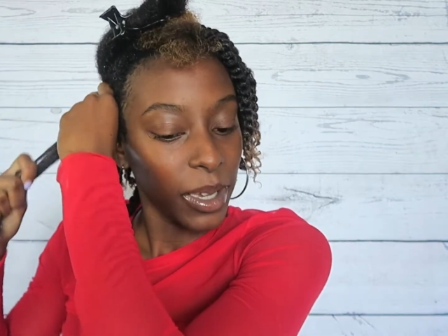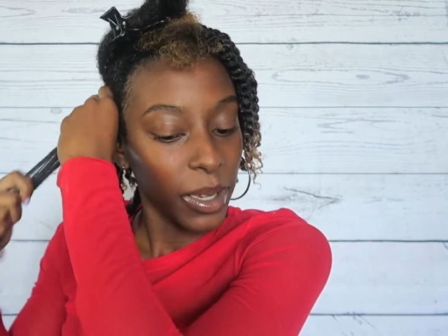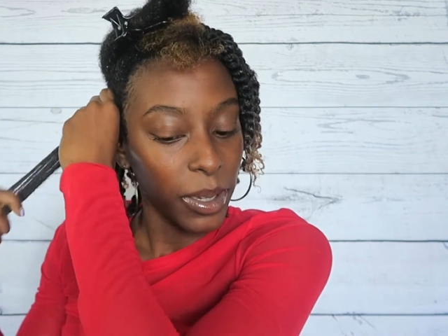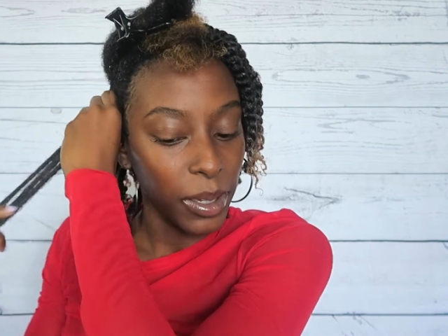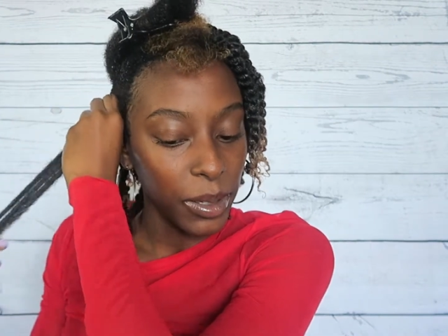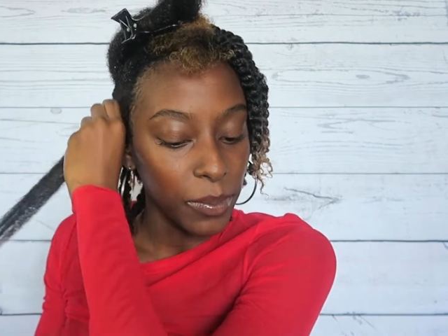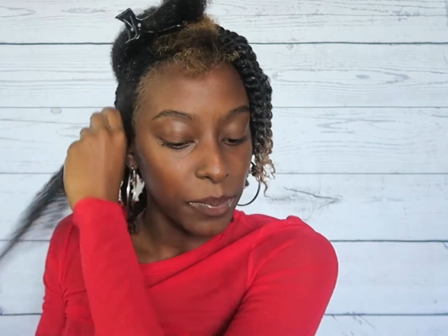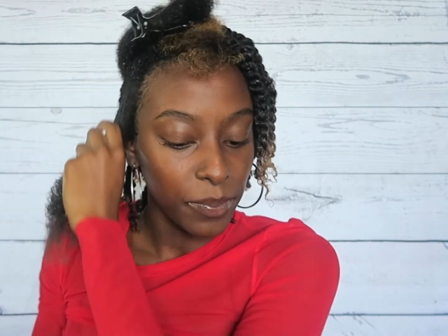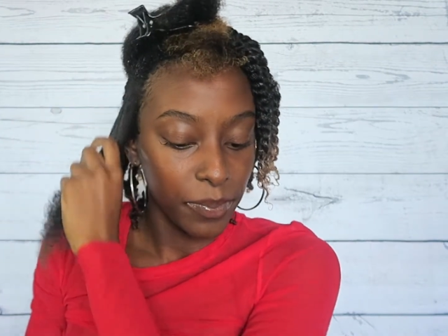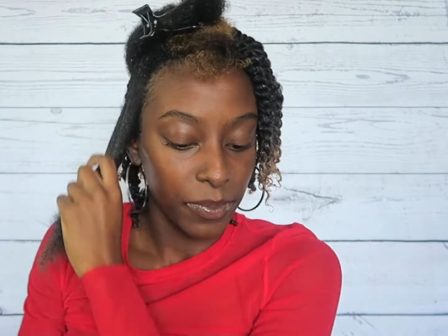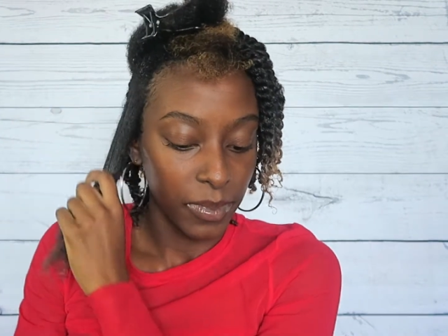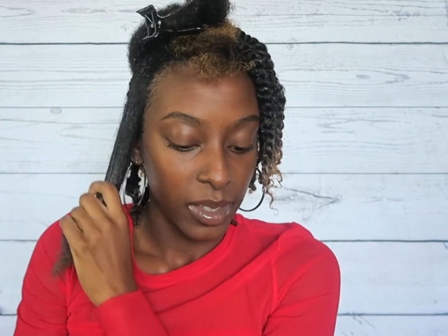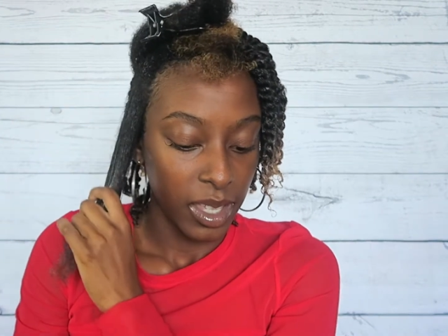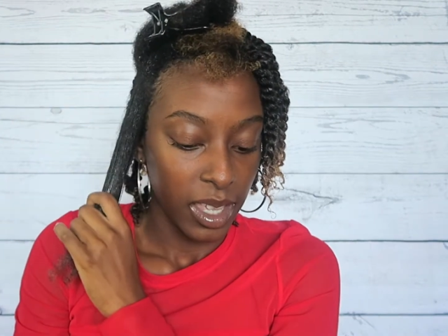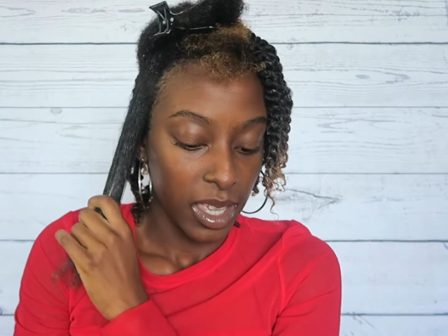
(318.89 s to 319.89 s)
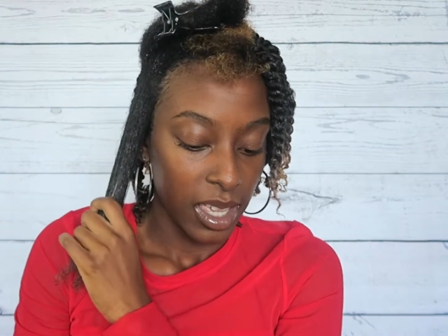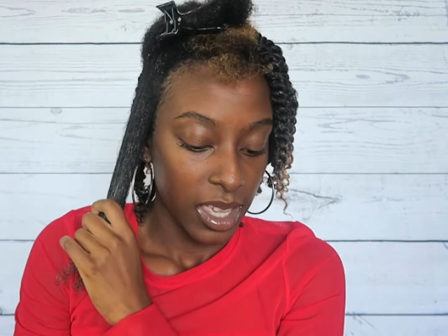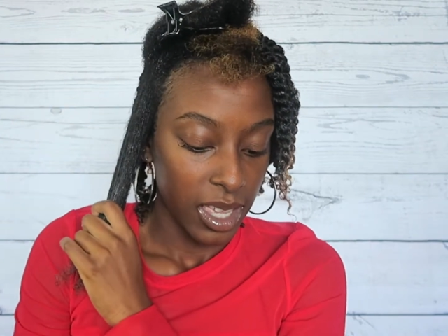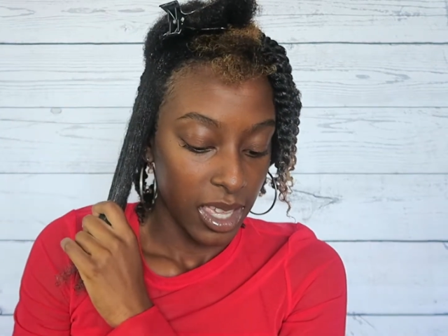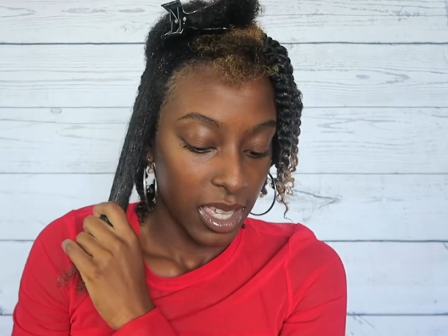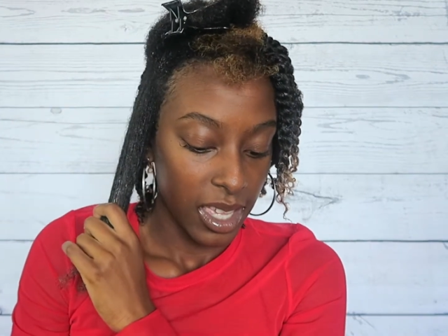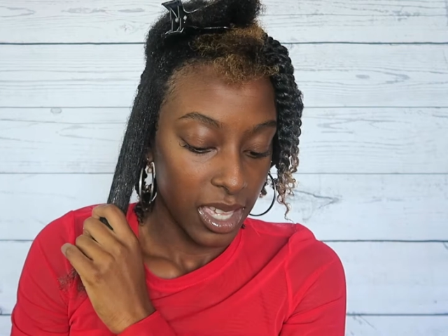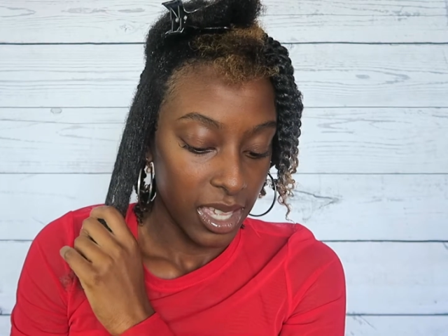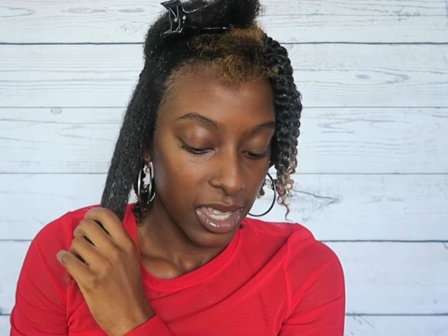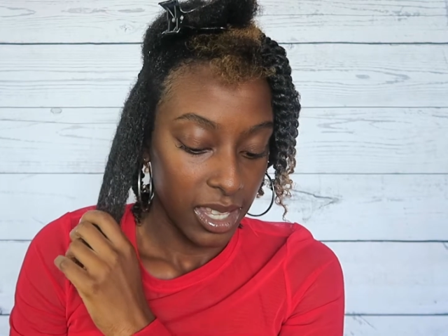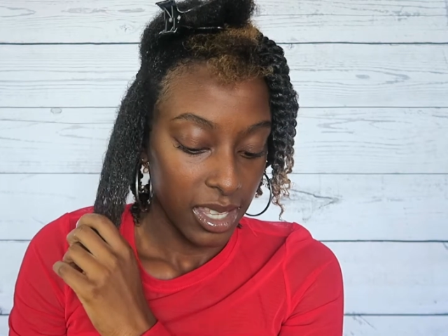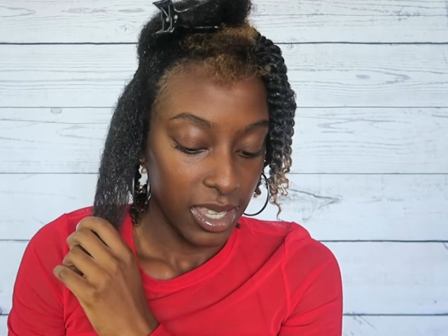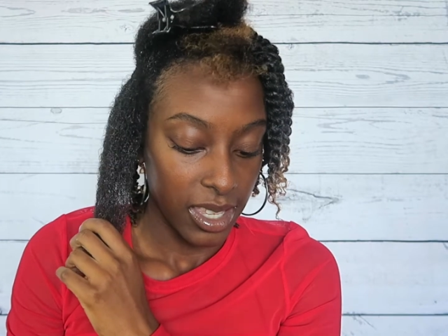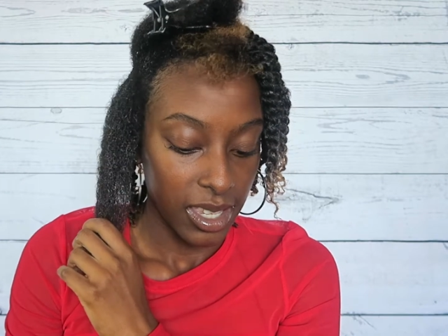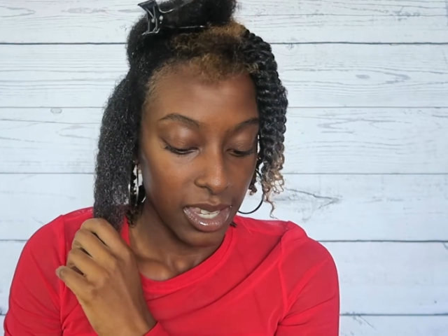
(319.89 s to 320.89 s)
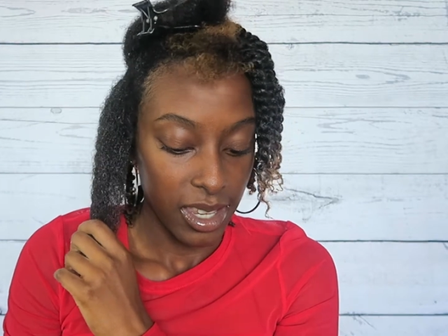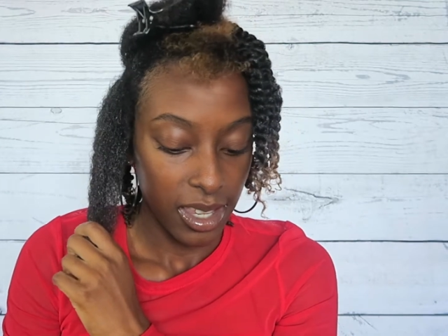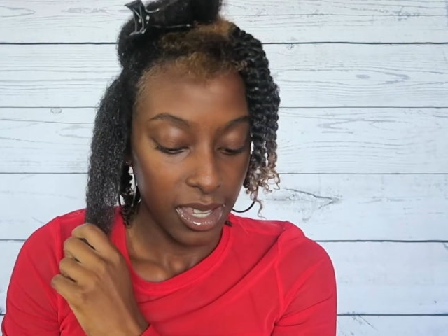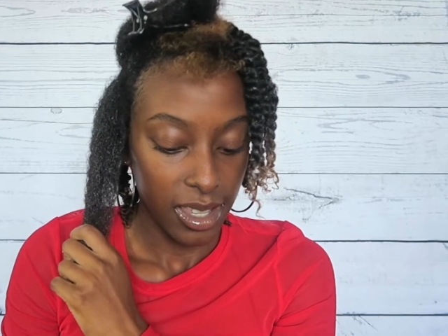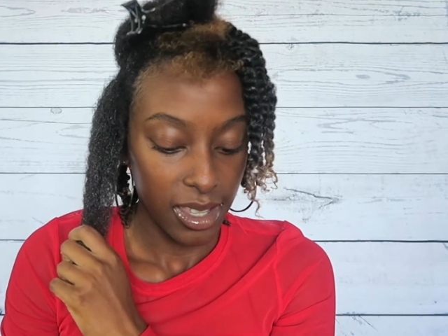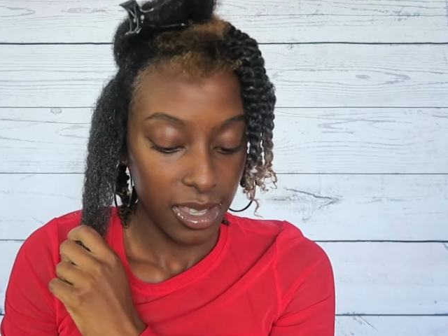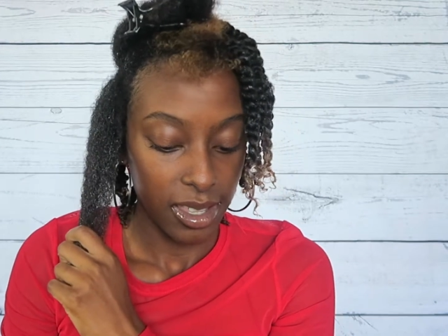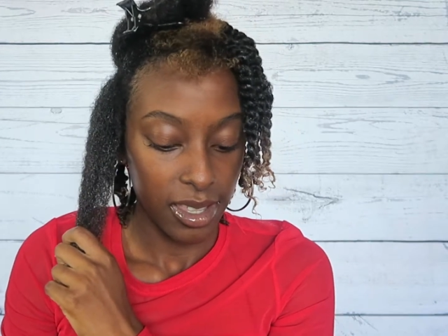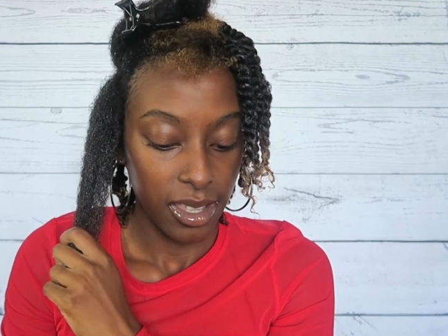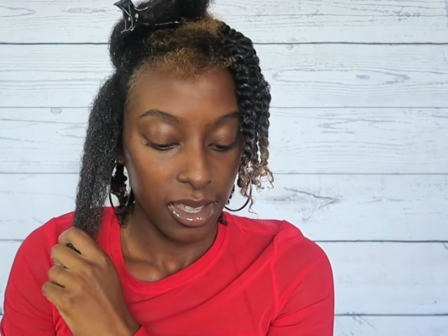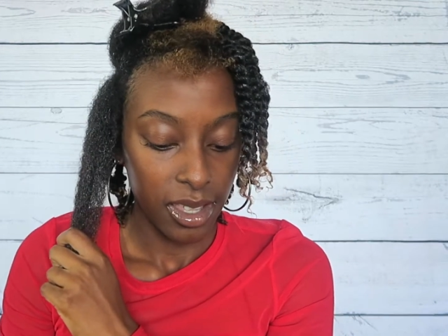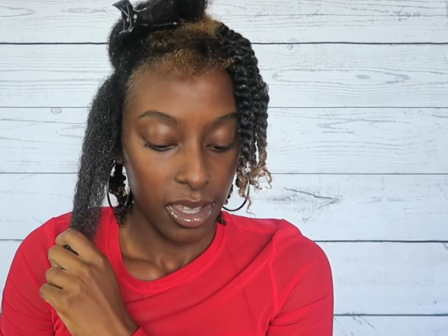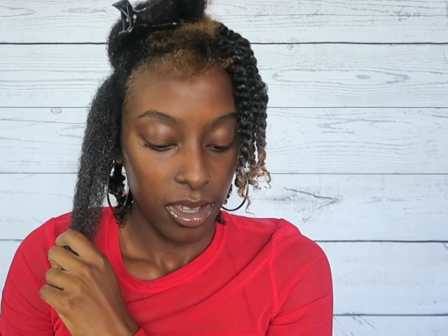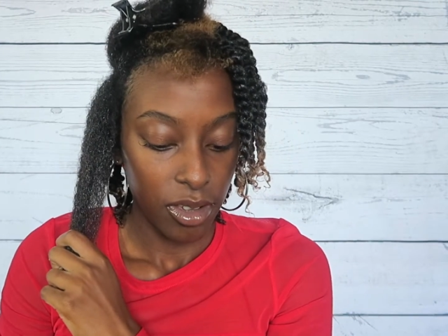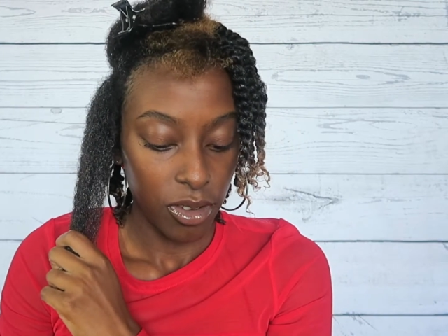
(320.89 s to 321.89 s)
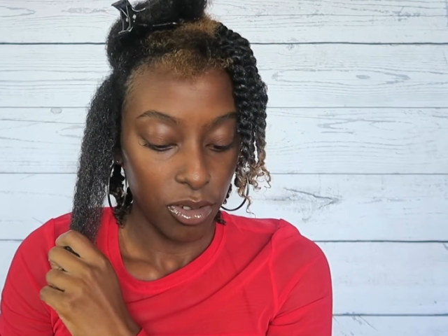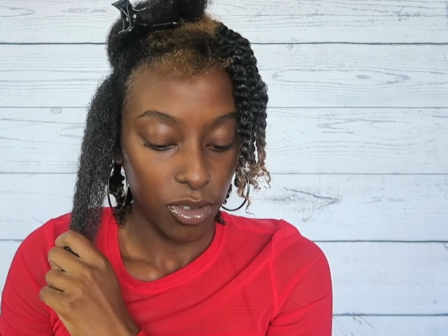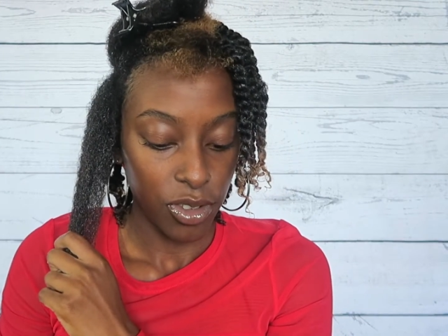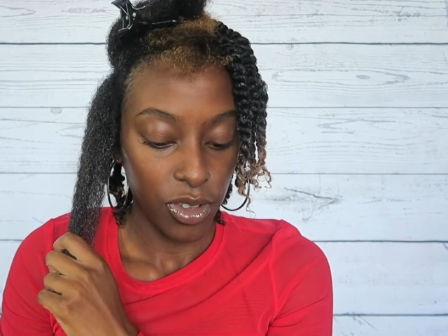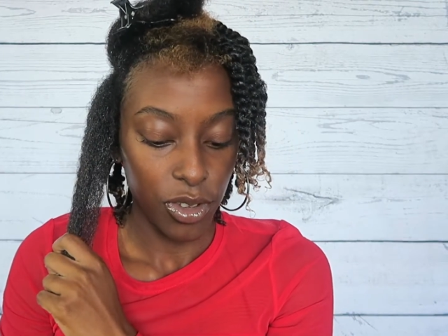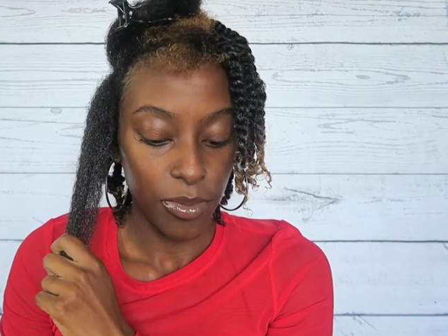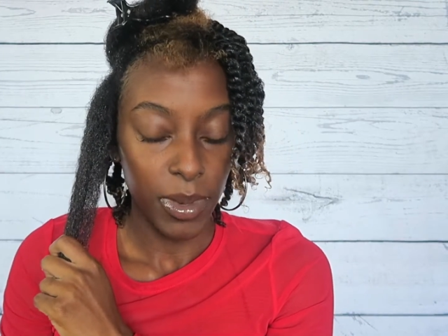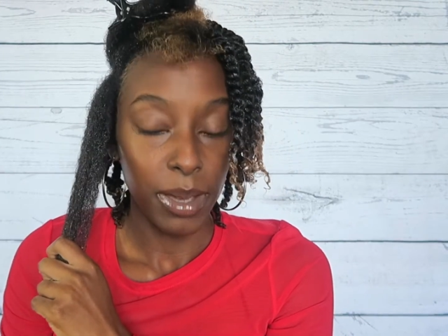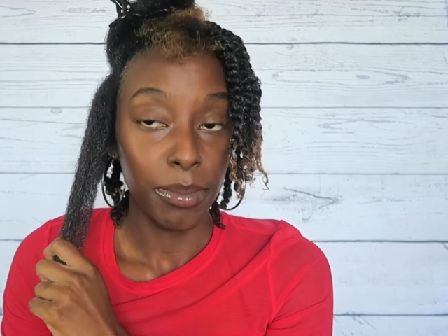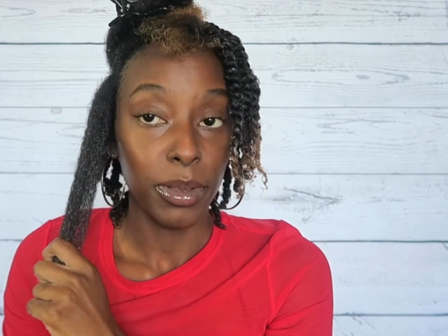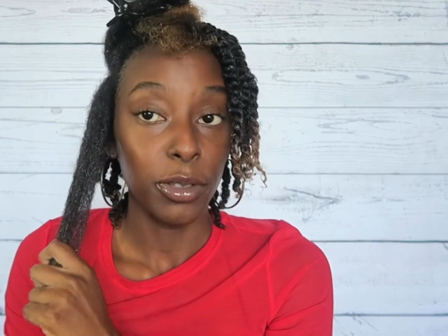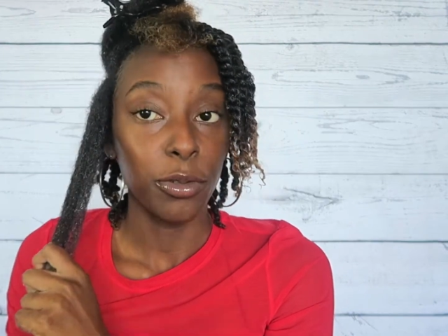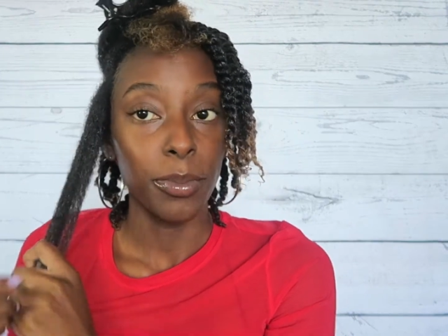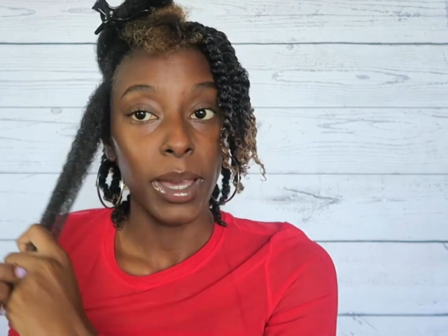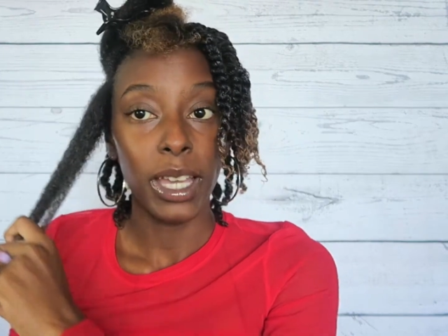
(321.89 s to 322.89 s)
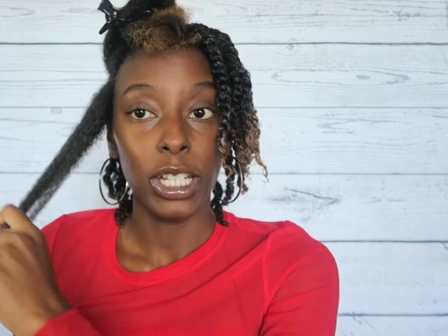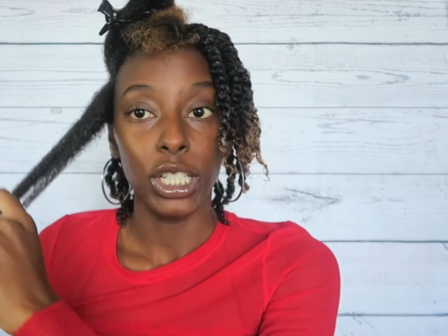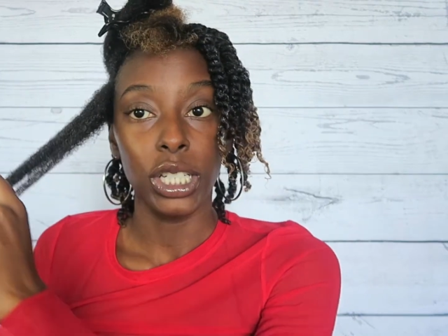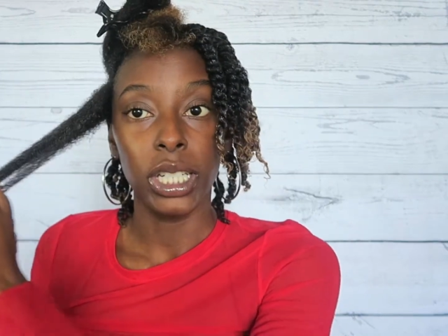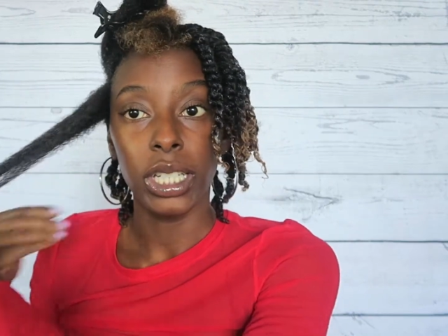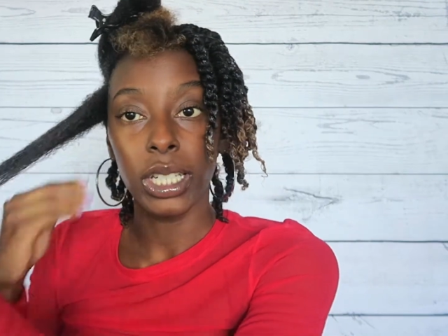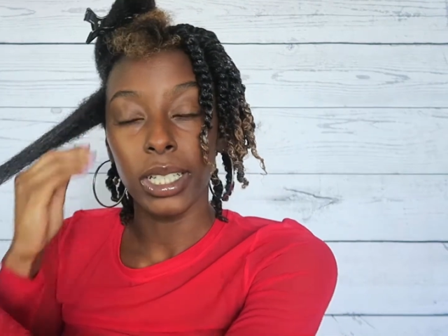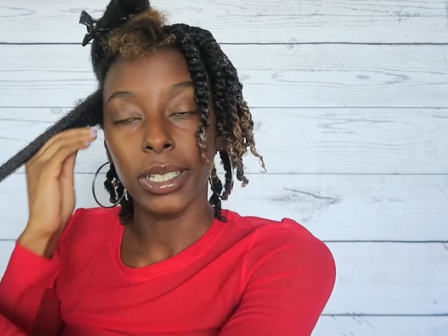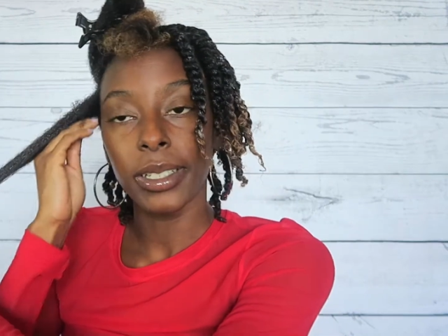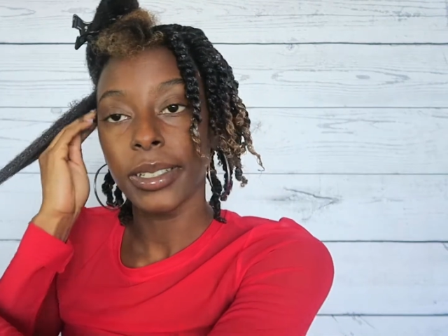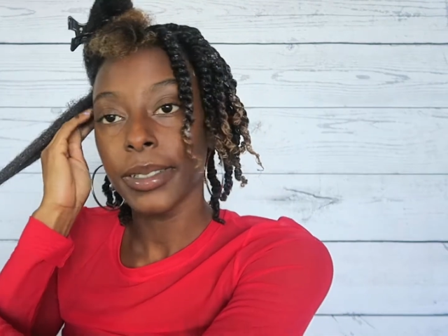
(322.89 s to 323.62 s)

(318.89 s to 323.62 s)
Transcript: Okay. And also my Blue Magic.